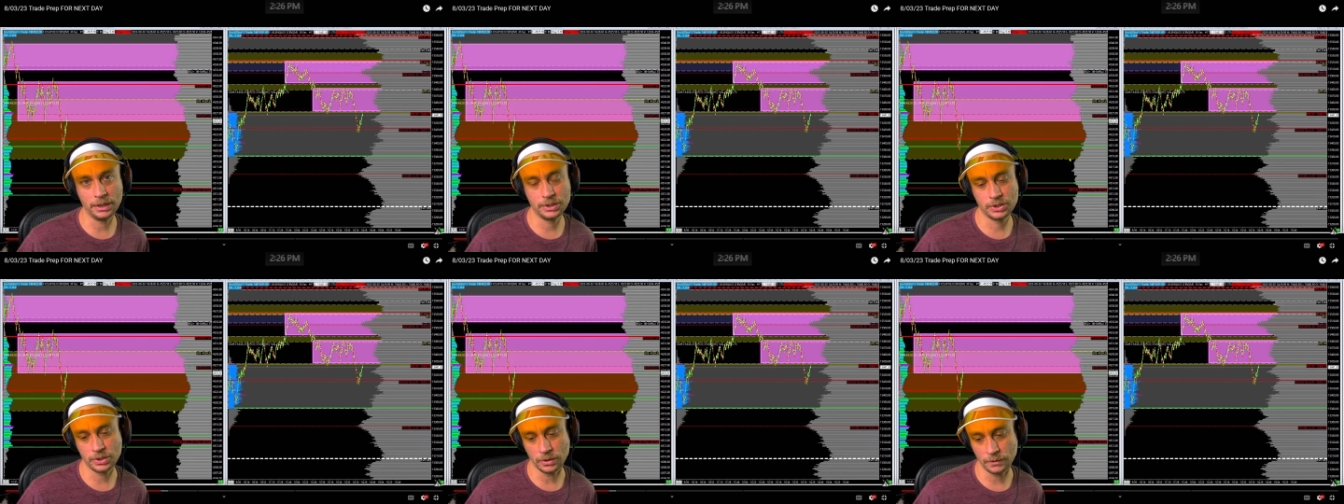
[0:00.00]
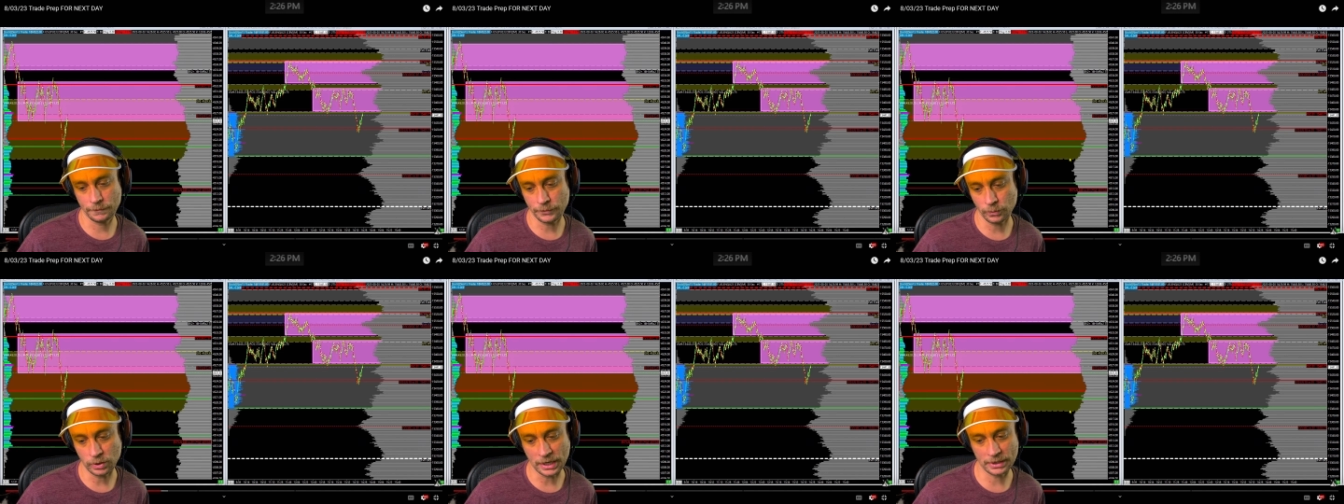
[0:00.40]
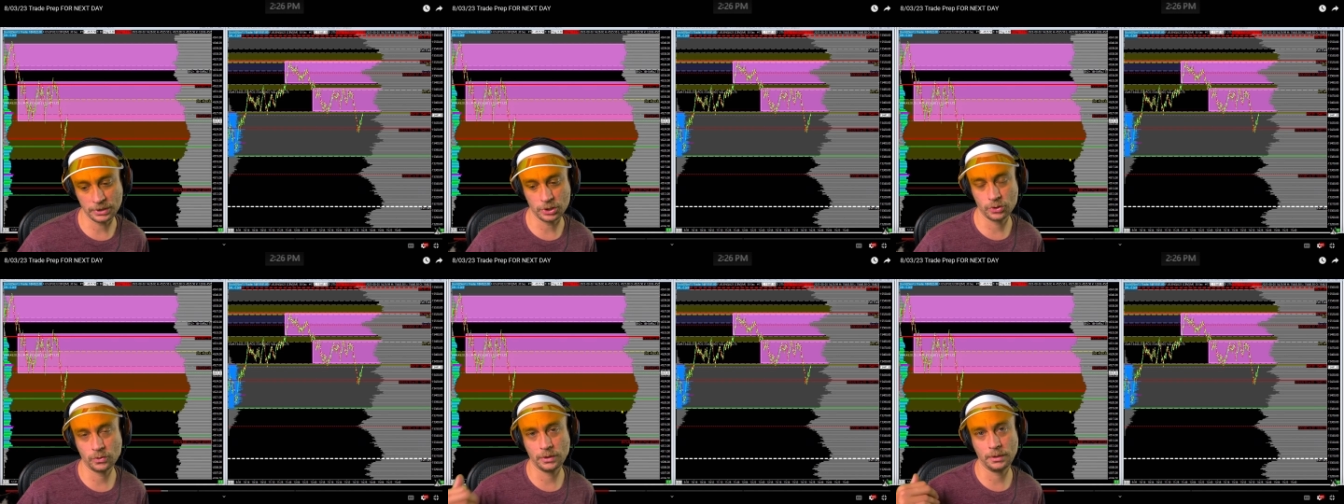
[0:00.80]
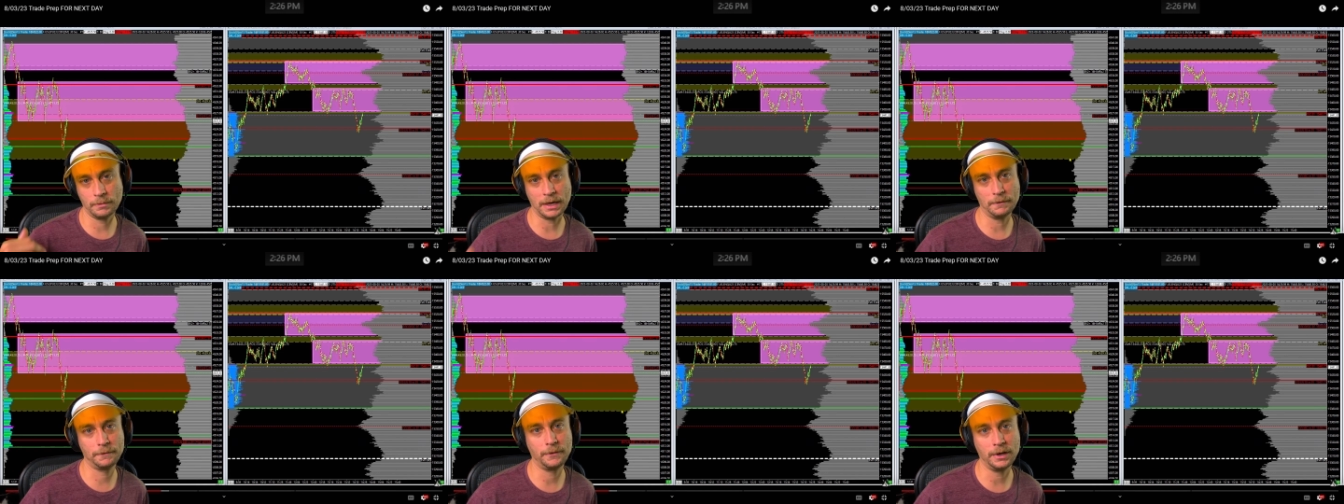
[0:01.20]
So if you'd like to join
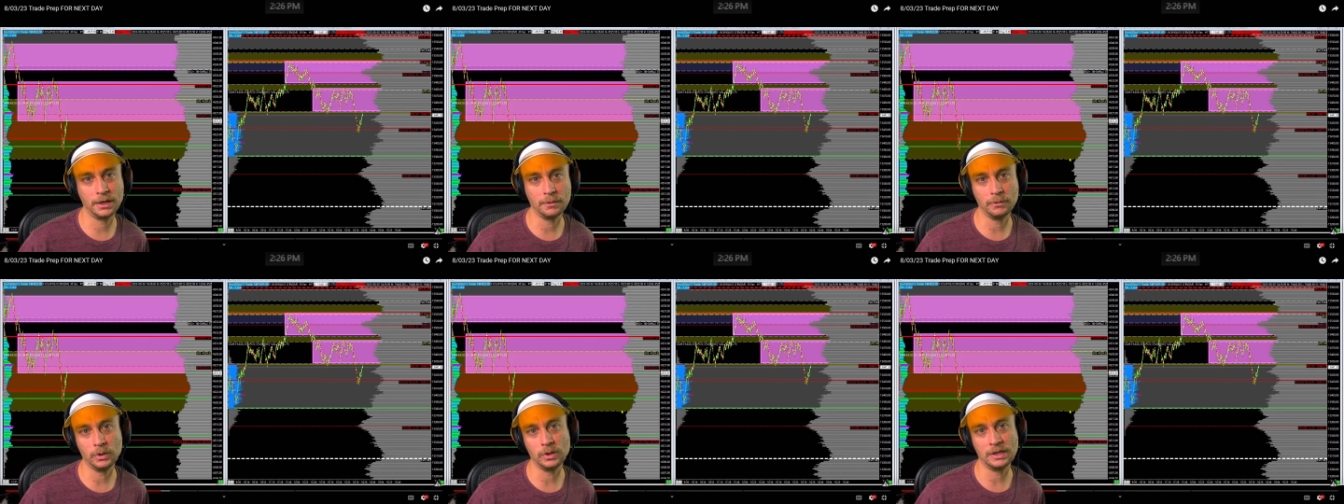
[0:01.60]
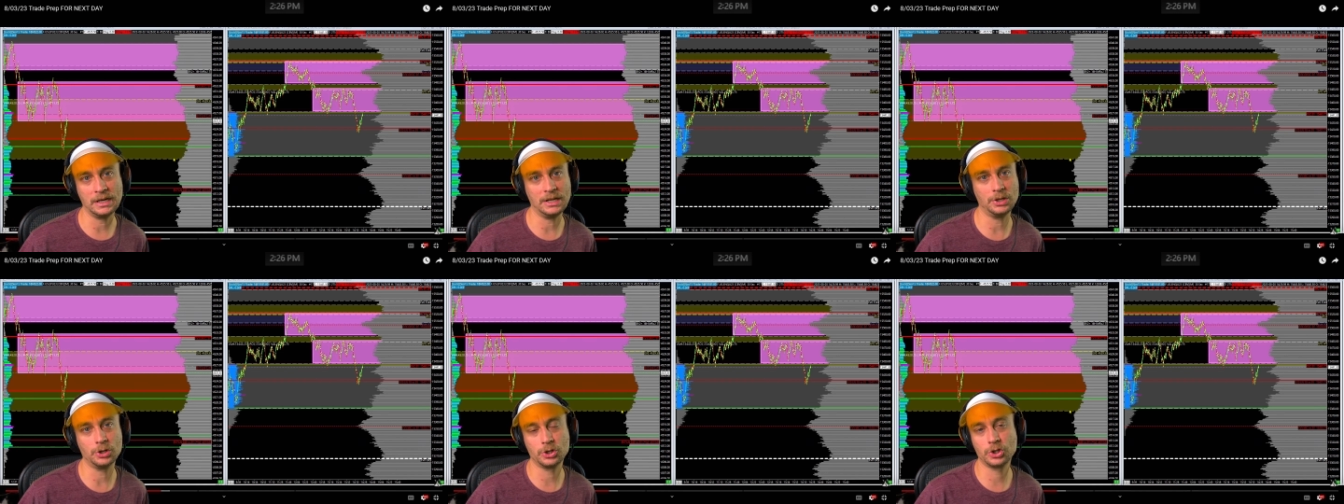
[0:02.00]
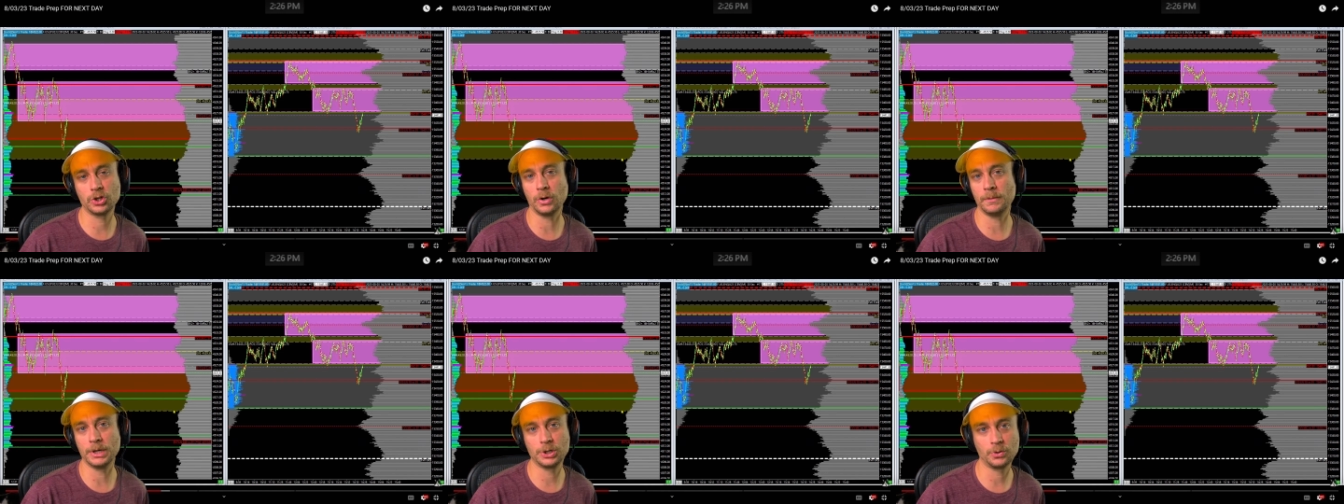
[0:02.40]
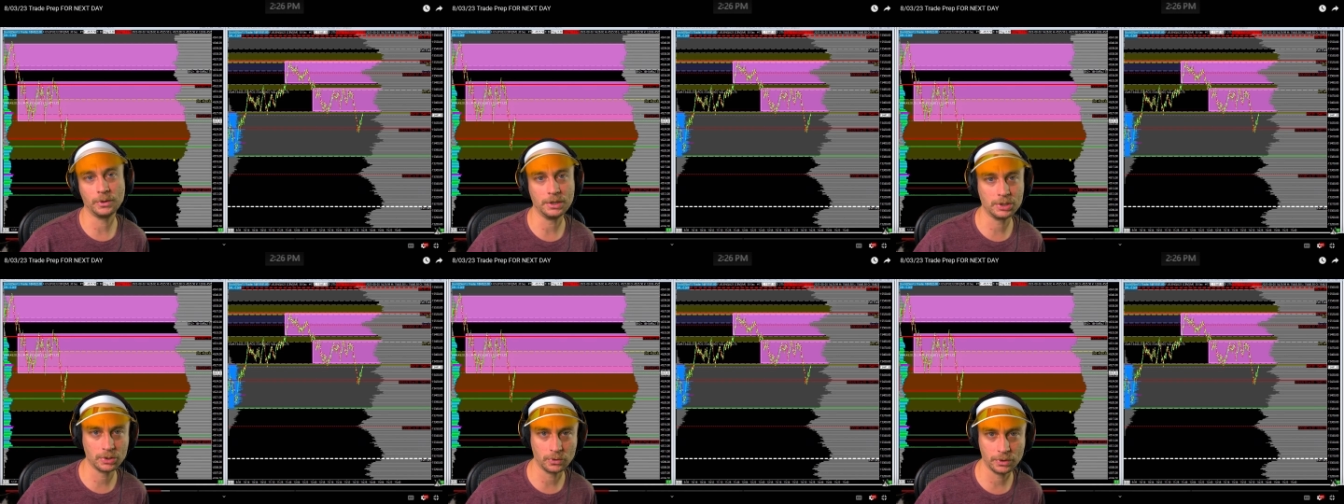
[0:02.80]
my free community, there's so much
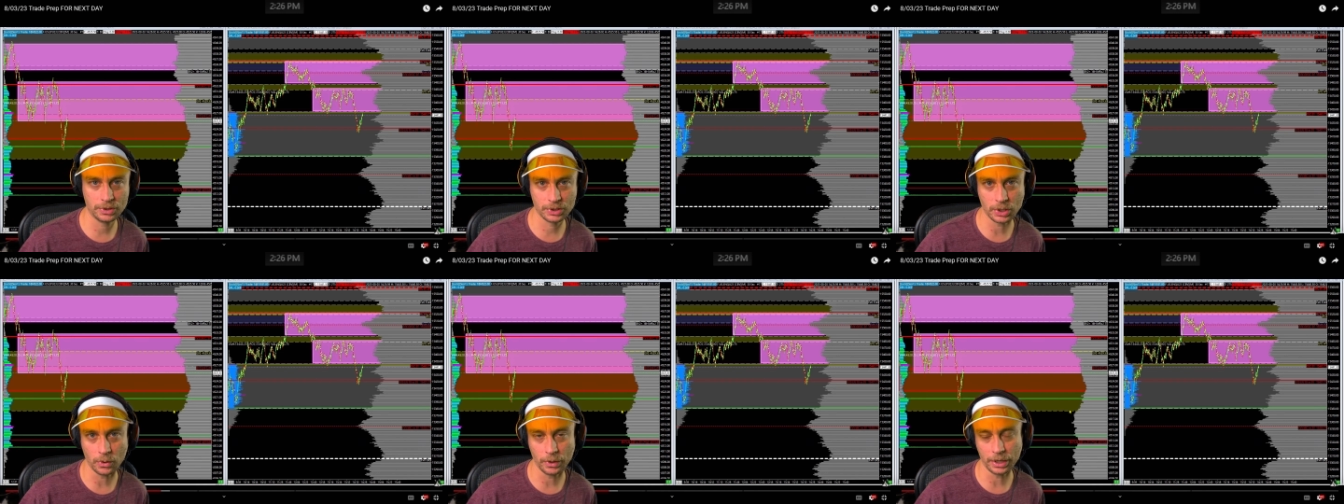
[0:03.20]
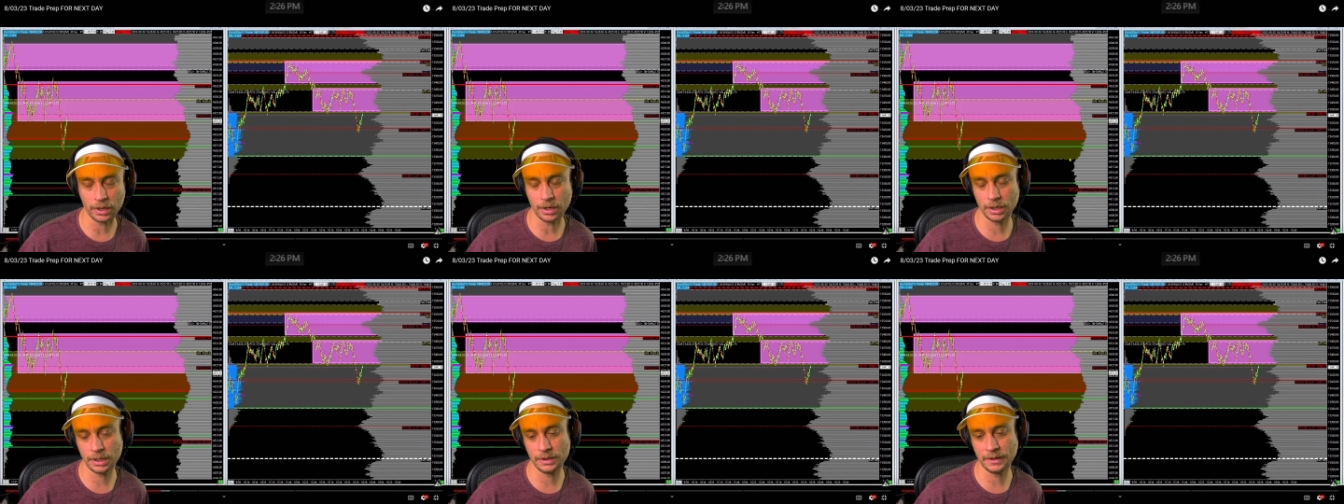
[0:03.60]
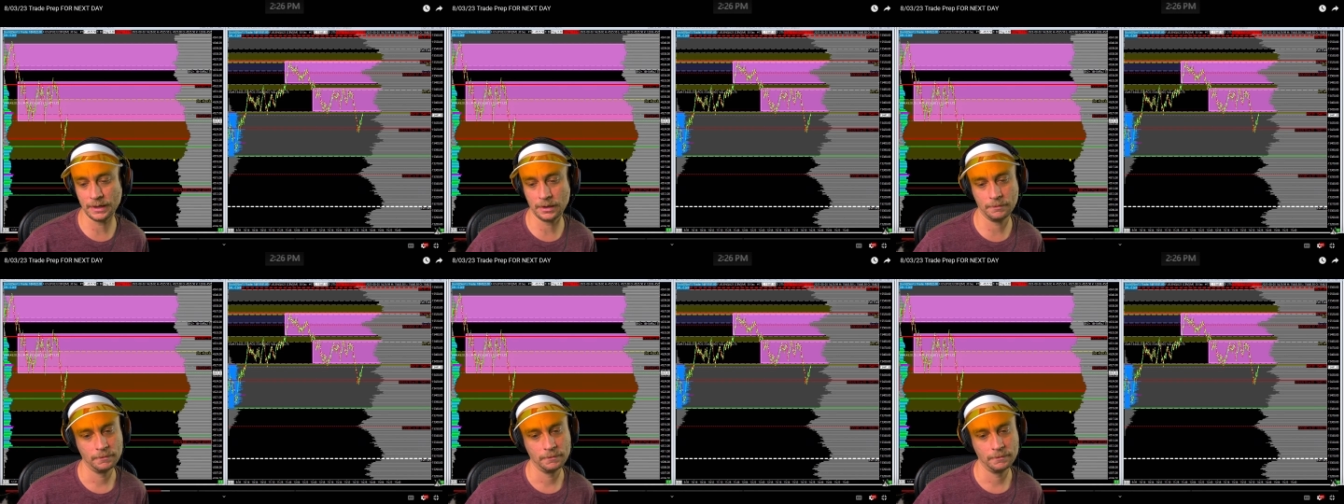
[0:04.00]
resource going on in there.